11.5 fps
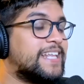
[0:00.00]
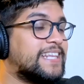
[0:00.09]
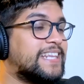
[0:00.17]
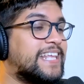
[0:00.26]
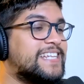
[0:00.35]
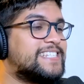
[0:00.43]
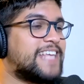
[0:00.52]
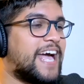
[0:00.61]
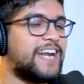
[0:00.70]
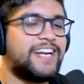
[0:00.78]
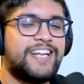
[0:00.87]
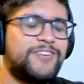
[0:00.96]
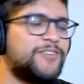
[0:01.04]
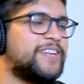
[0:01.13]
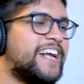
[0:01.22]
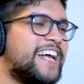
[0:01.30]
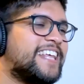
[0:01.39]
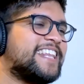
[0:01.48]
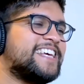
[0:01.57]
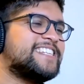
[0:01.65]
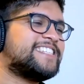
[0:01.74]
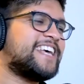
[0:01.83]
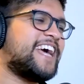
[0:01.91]
Linsanity, dude.
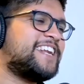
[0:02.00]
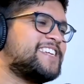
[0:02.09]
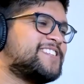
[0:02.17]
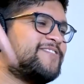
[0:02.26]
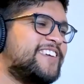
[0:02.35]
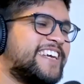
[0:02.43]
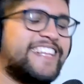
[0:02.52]
Linsanity speak.